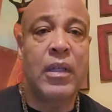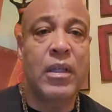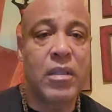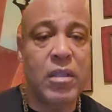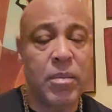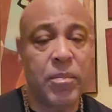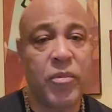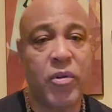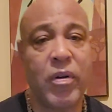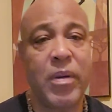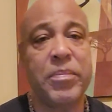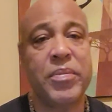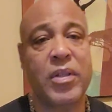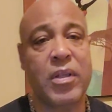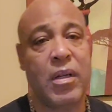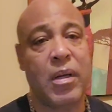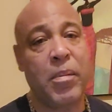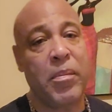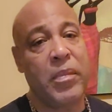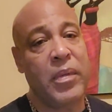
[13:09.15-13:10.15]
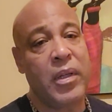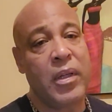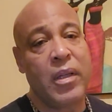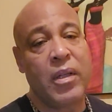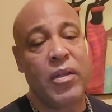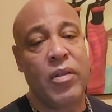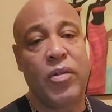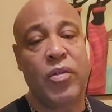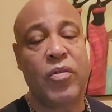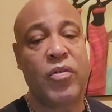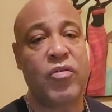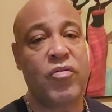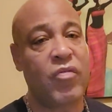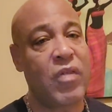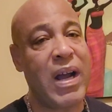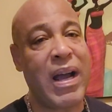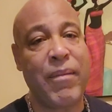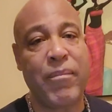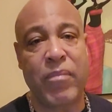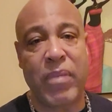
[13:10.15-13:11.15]
Some Crips come, do a
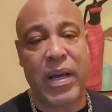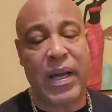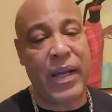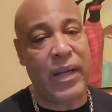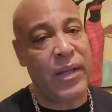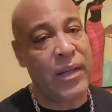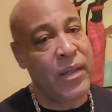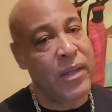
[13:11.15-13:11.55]
drive-by,